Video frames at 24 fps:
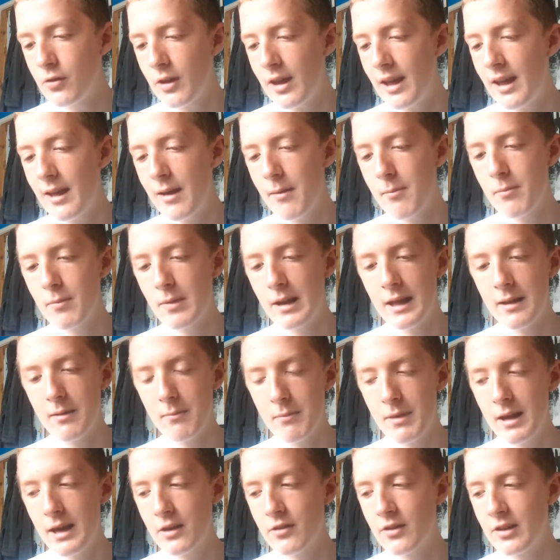
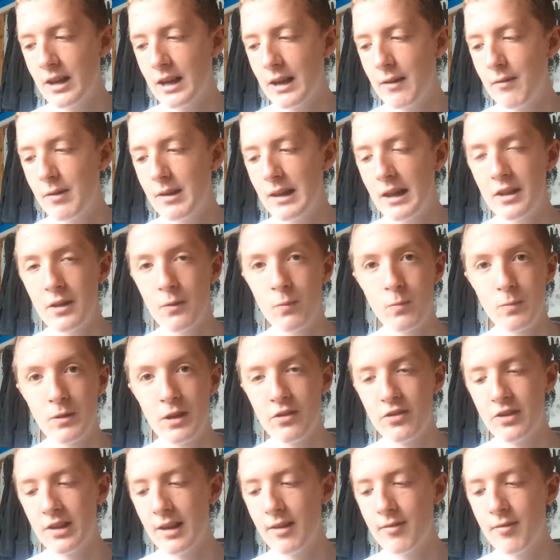Like makes like
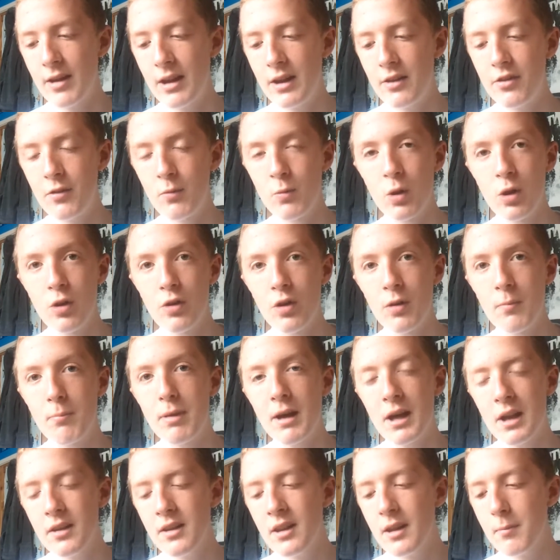this like fantasy world all
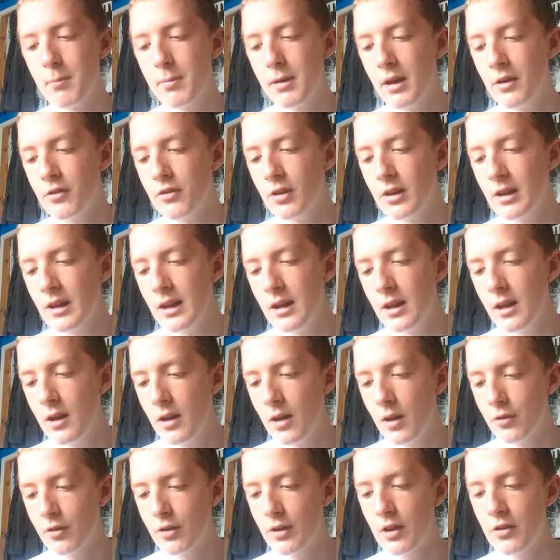bad and that basically.
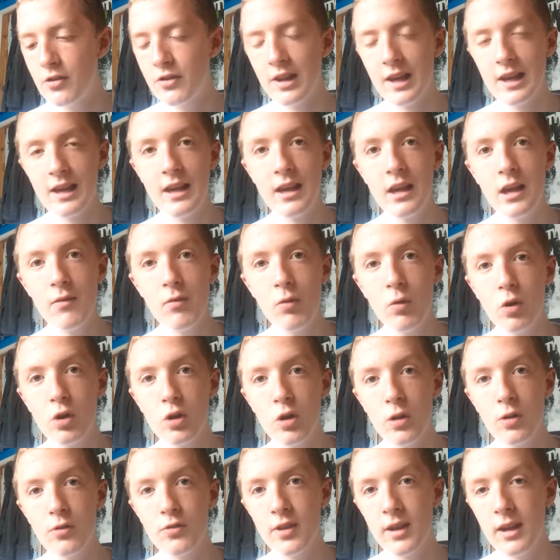So this like hero
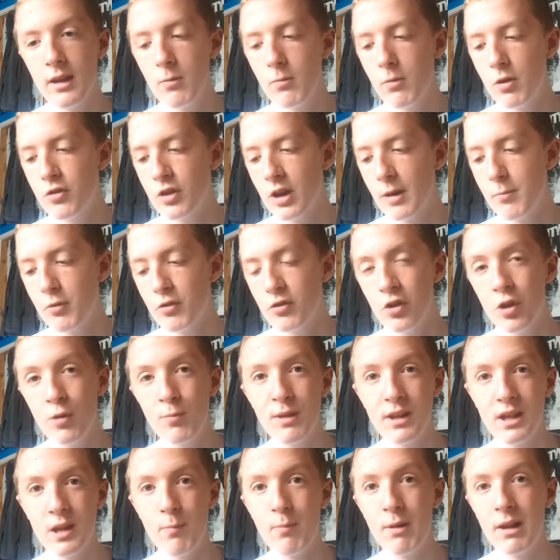called Tink, which I
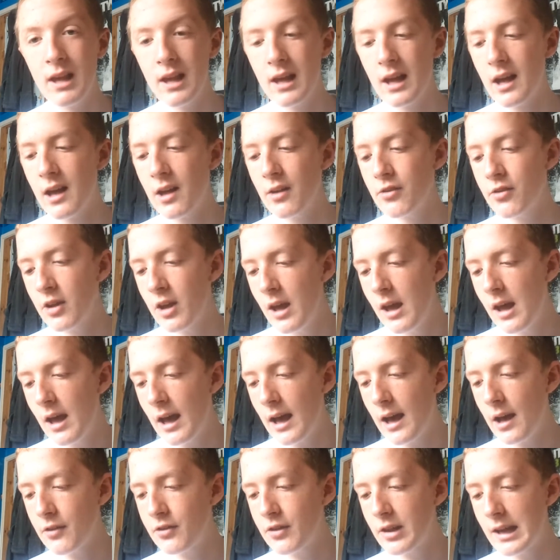presume that you play as,
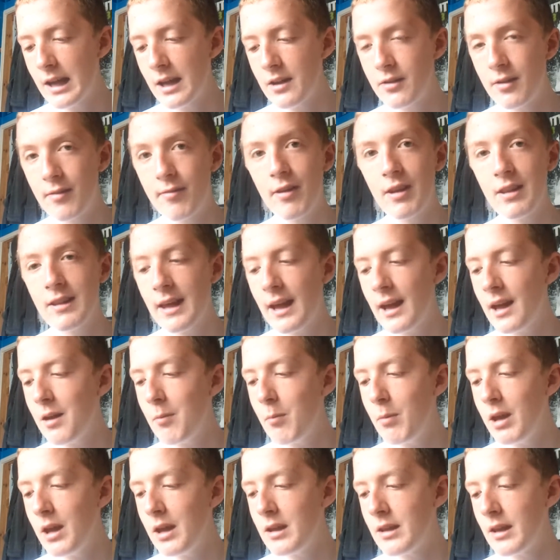has to like defeat the
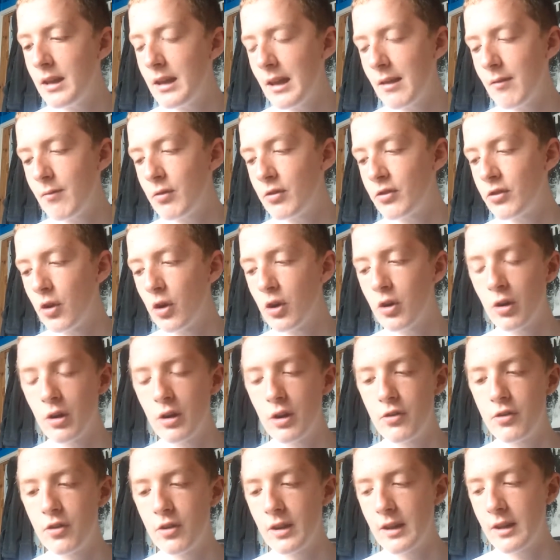enemy and then like restore
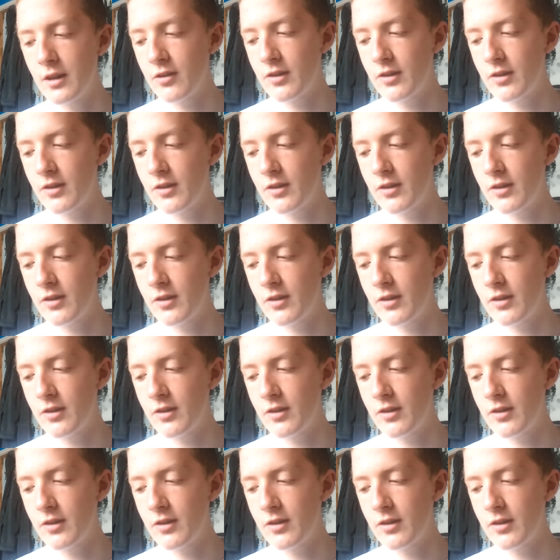colour to